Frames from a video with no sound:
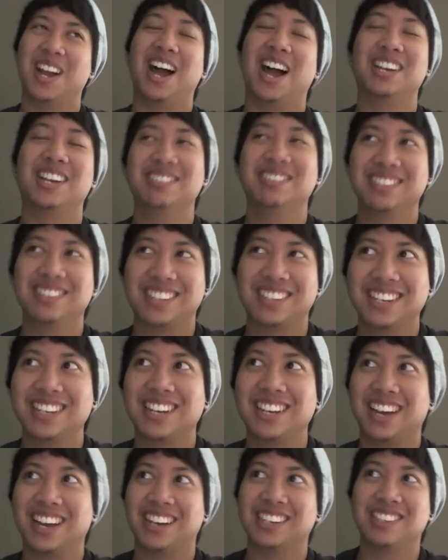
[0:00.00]
I don't
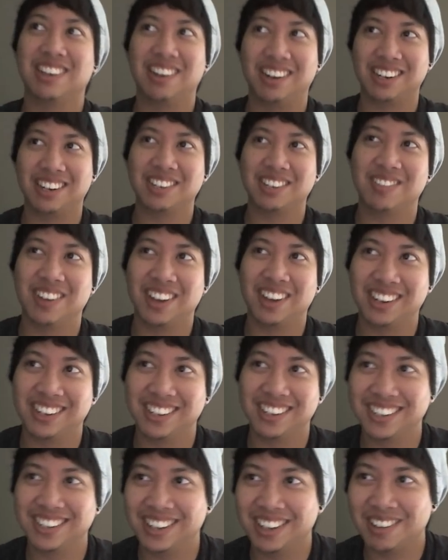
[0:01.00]
think I talk about
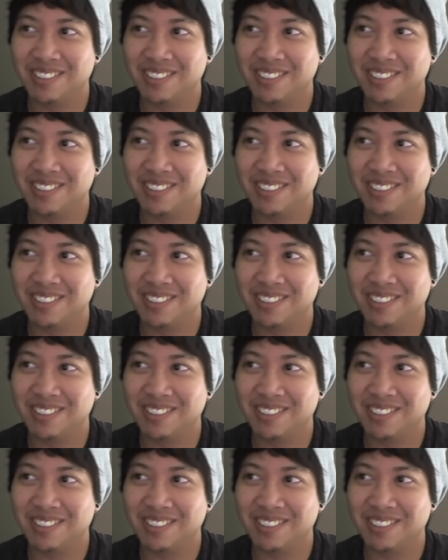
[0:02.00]
it in